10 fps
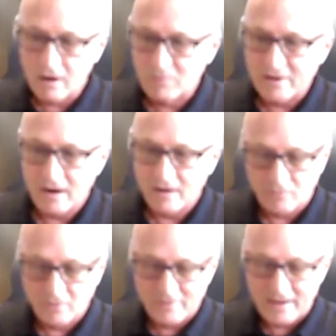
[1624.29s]
How'd we cover?
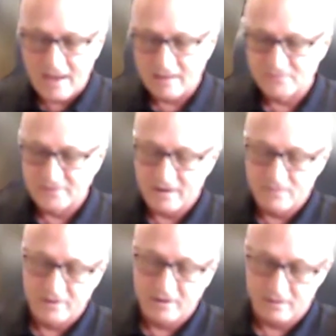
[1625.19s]
What do we got left to
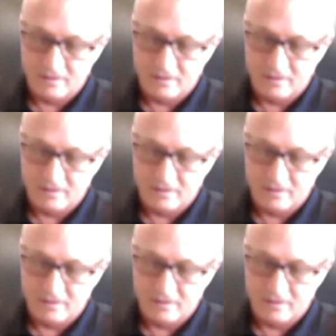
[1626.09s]
cover here?